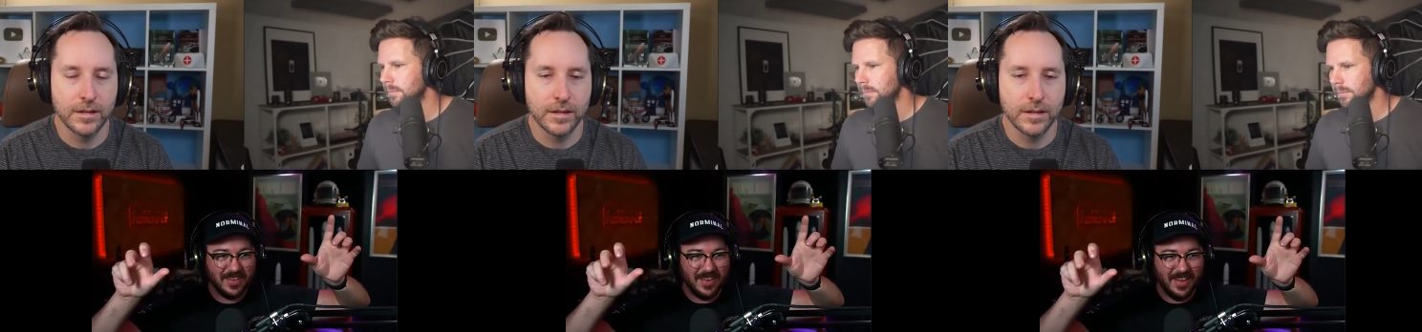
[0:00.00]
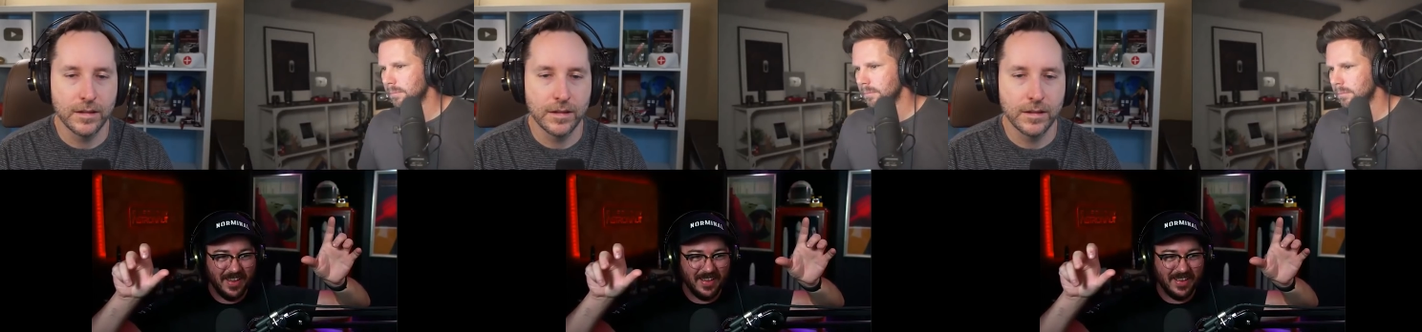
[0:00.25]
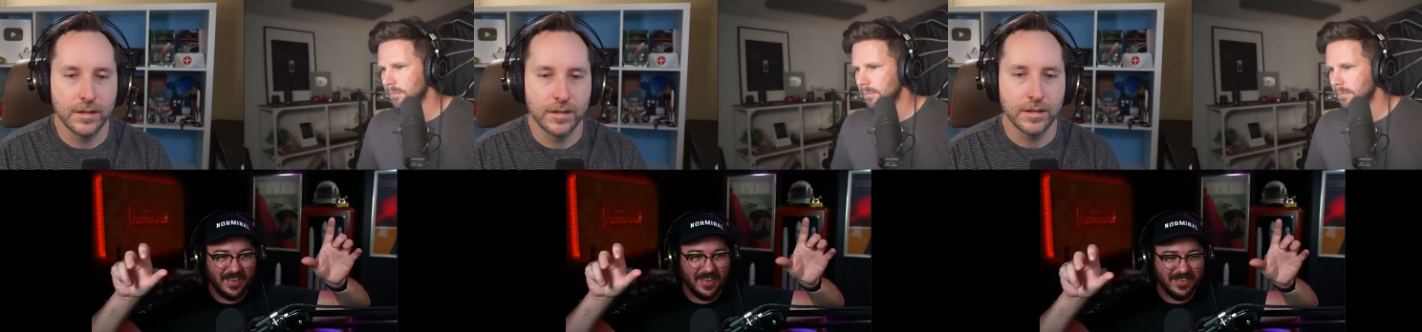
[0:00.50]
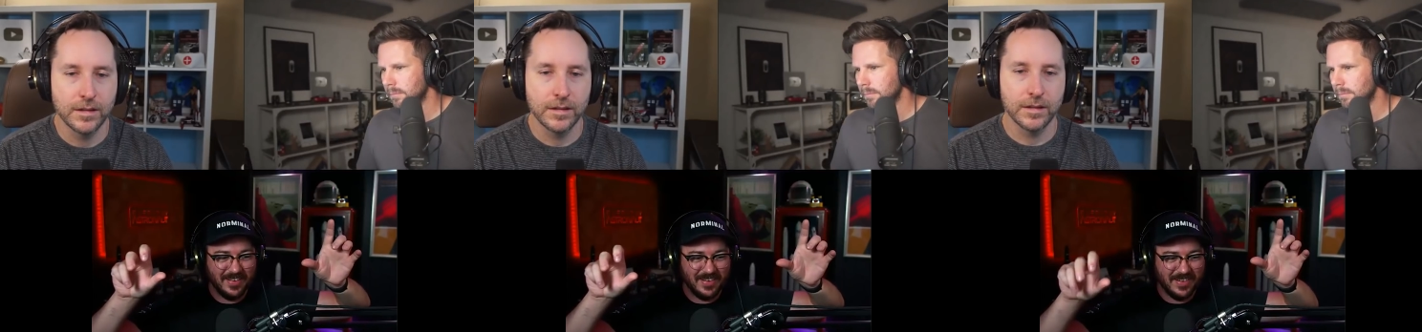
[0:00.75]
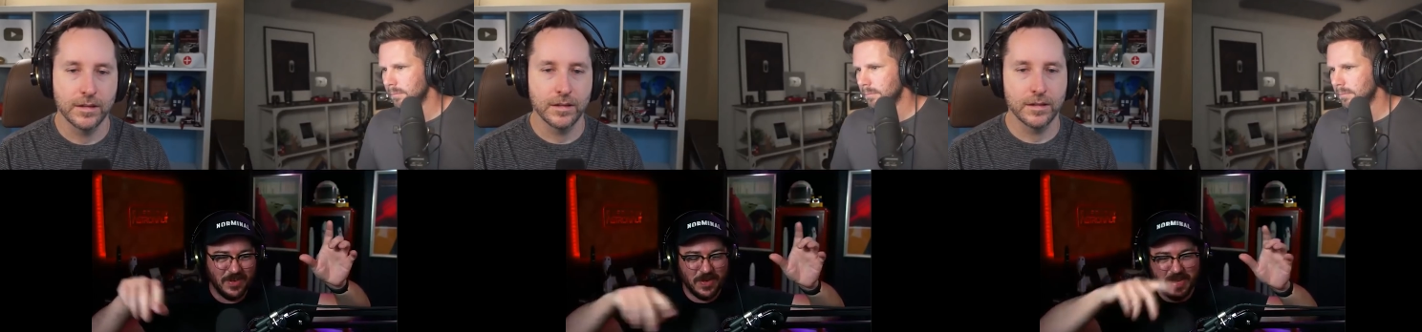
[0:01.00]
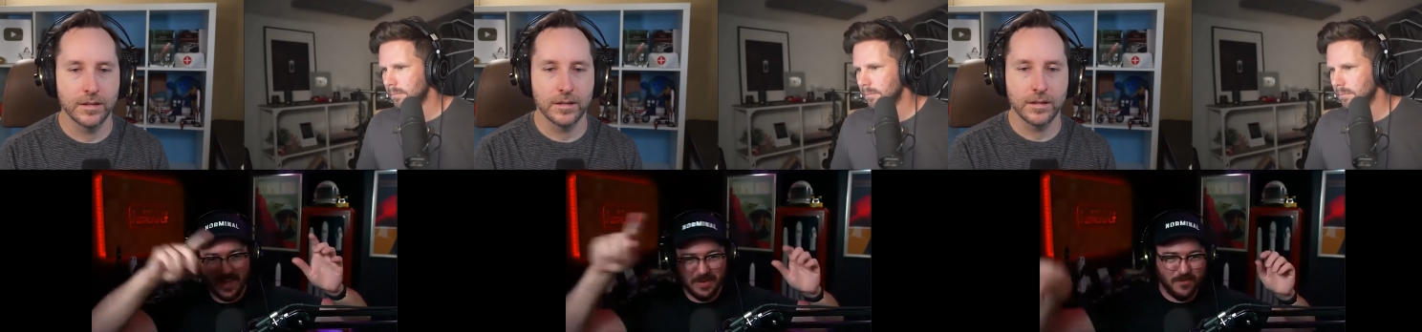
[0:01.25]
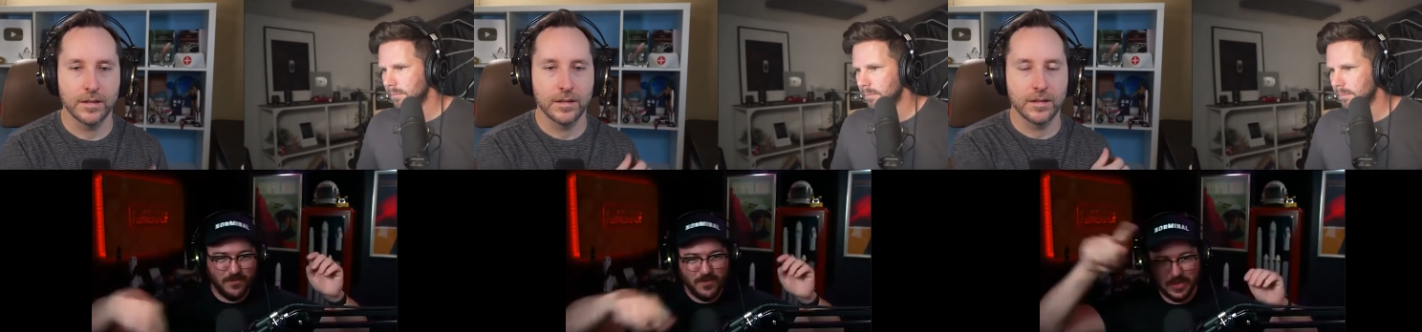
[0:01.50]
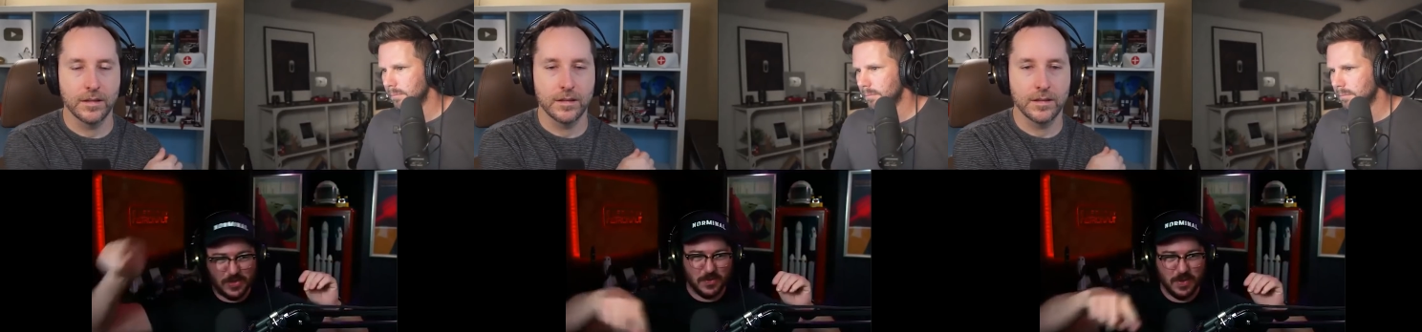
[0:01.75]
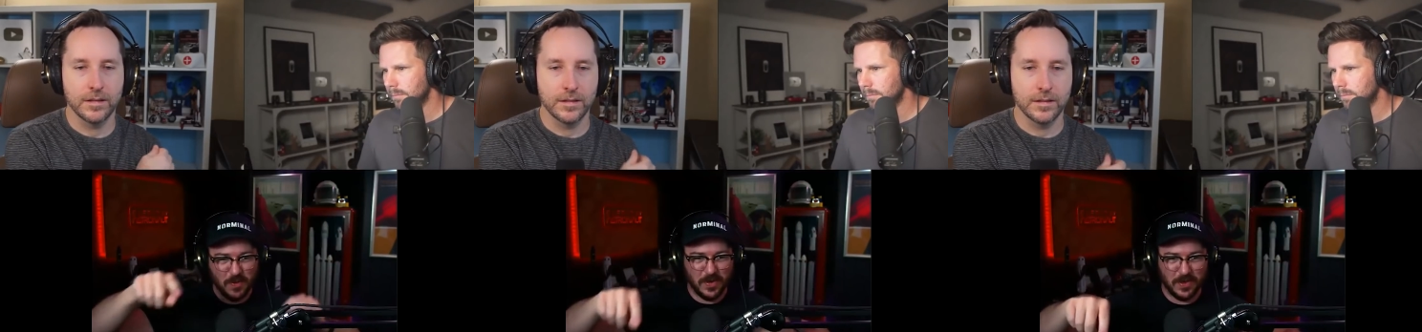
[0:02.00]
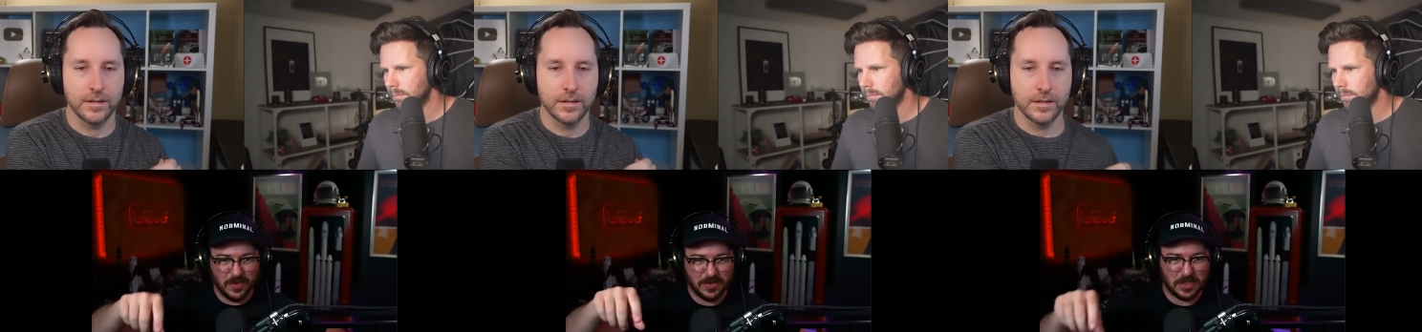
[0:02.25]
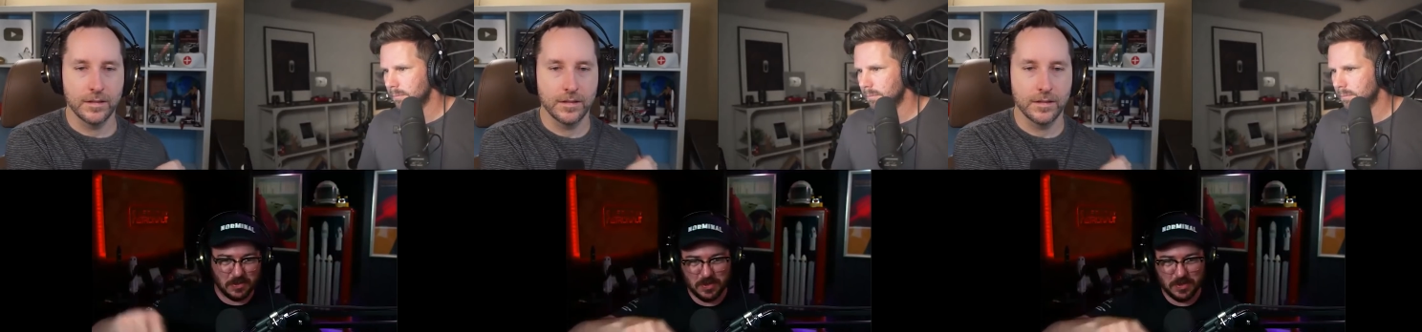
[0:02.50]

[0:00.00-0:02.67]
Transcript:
Speaker 1: And you can't fit three where there's three